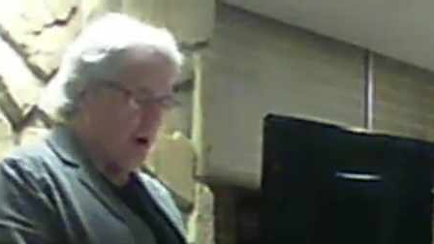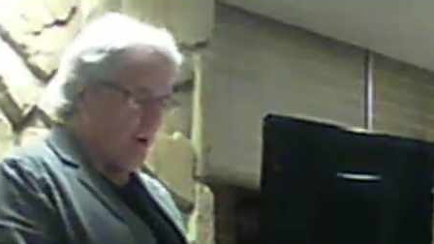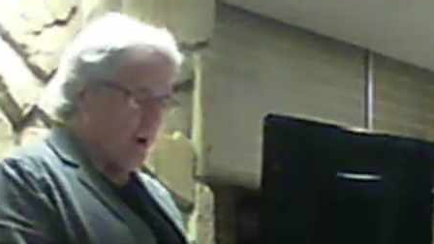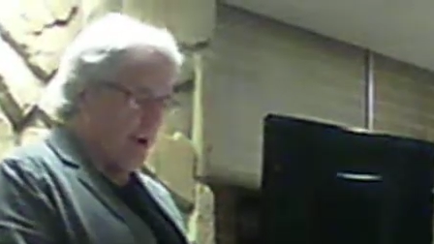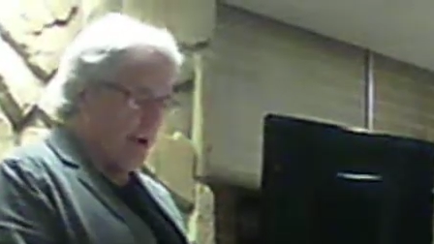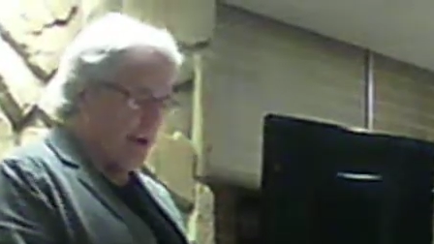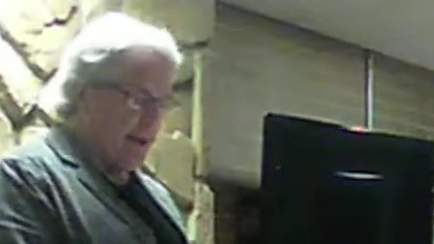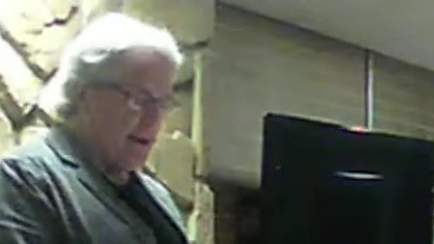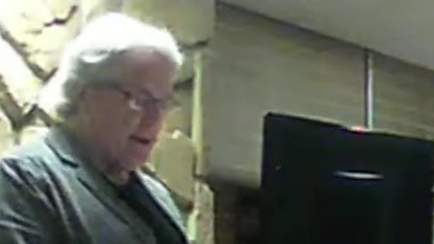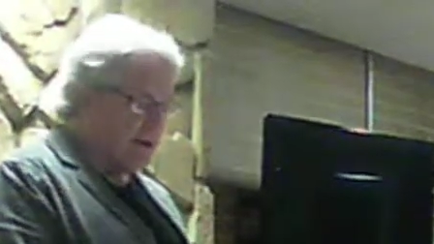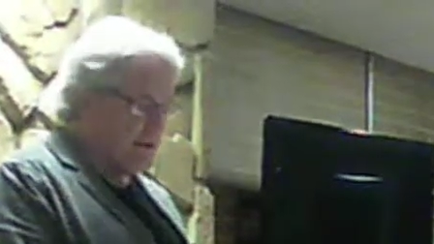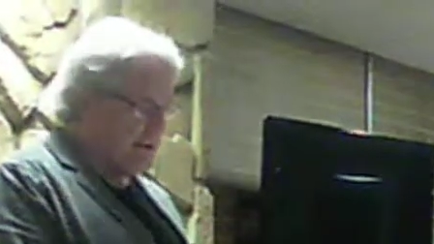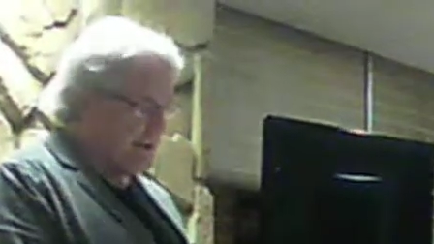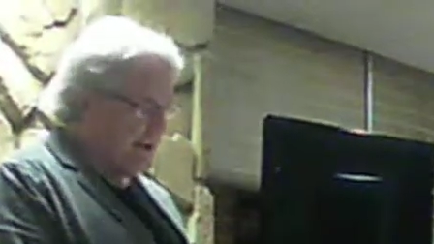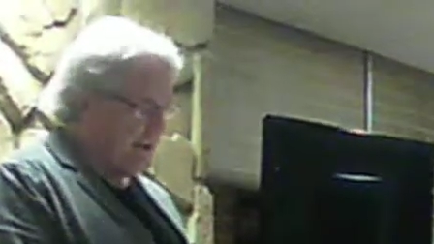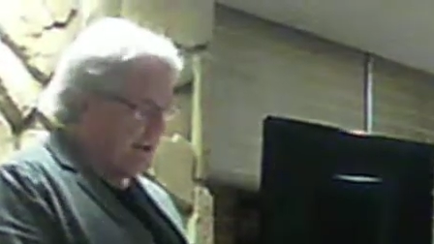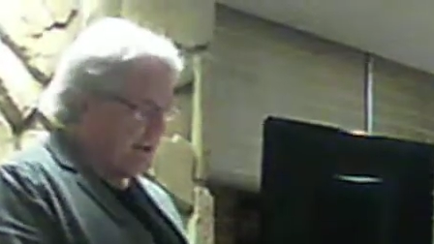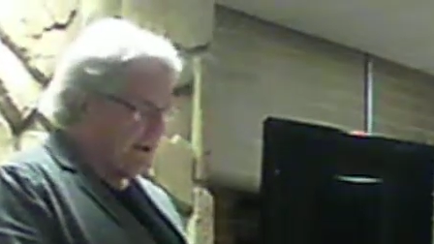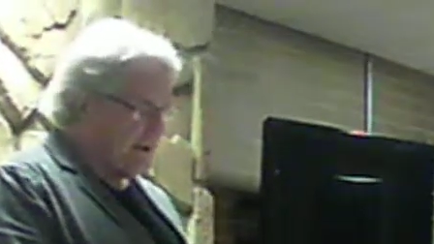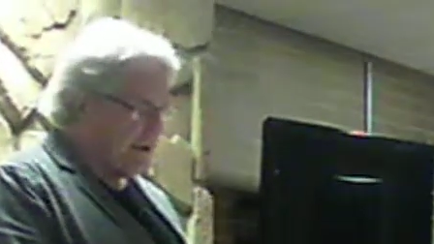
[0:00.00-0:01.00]
while
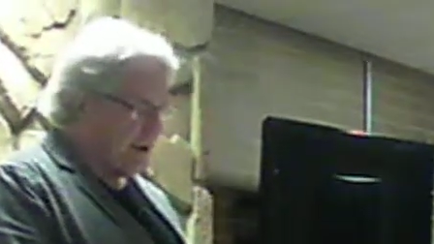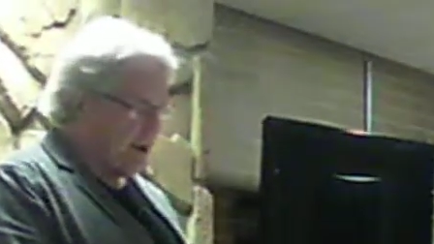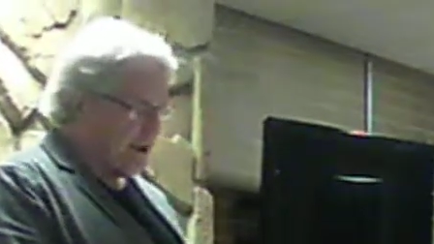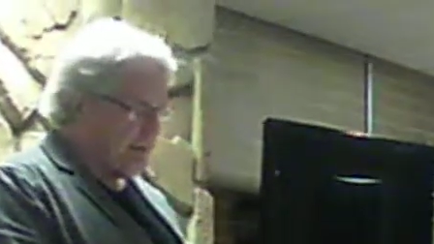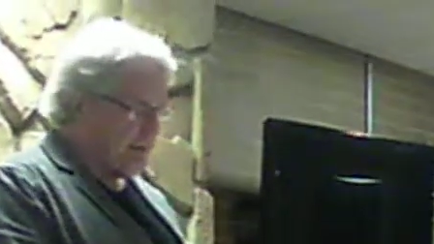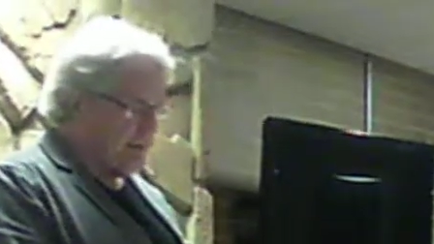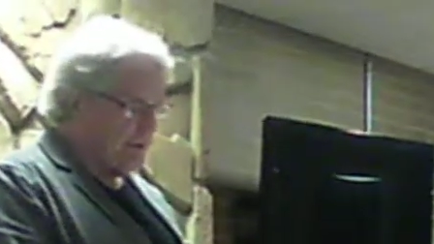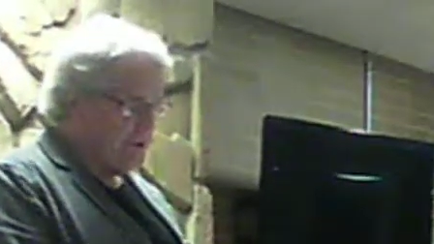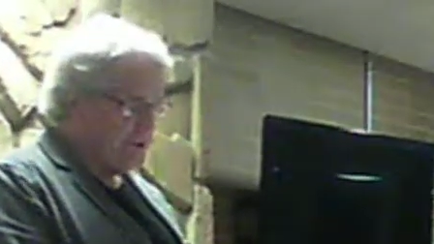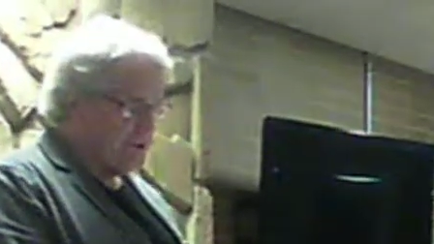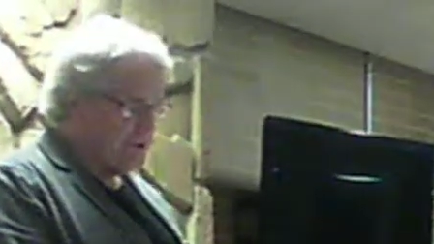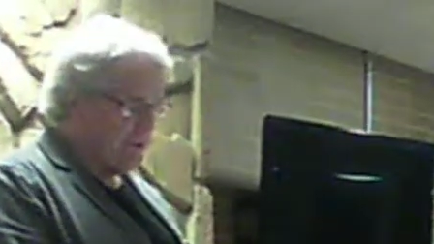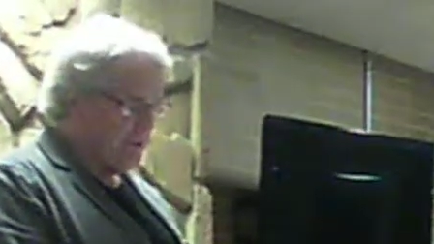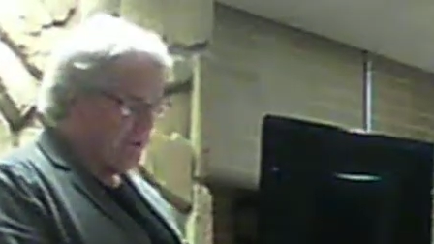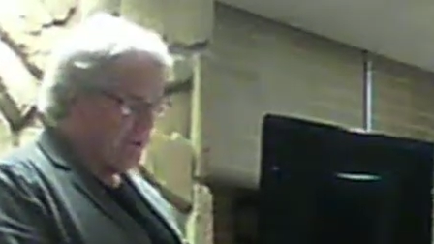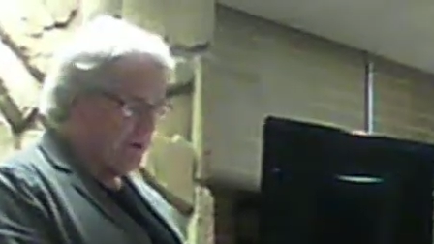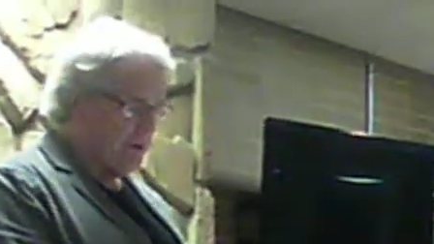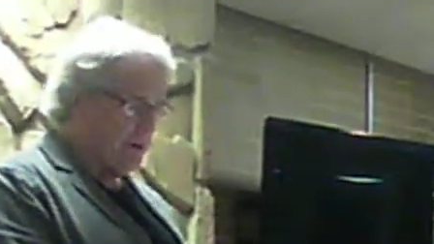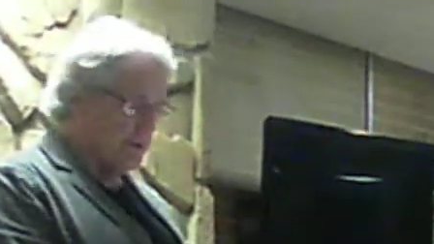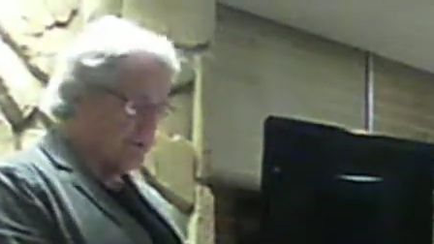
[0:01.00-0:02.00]
entertaining dark,
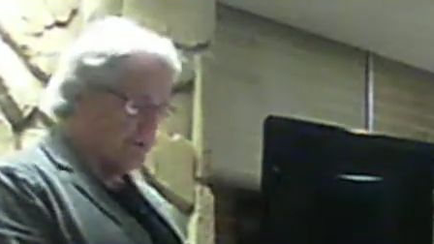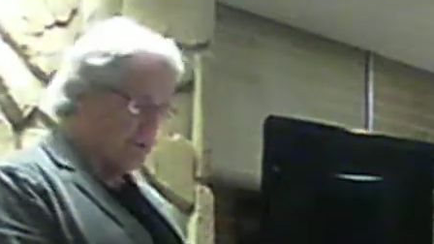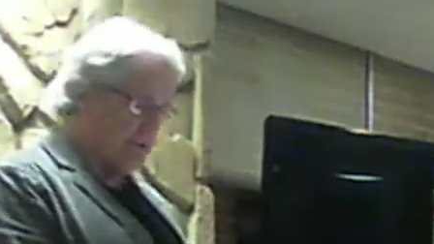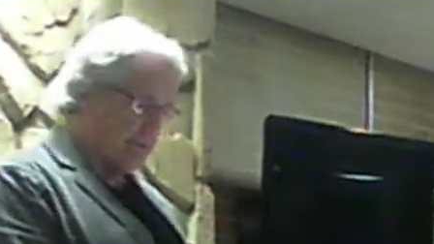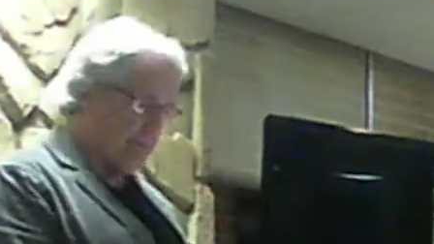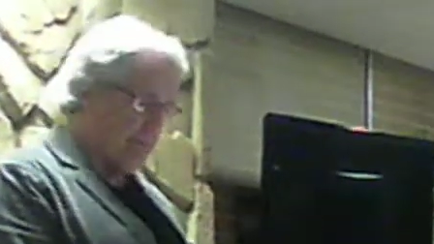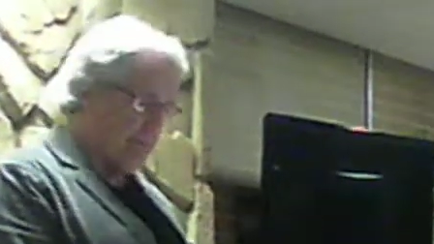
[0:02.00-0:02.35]
bestial thoughts in the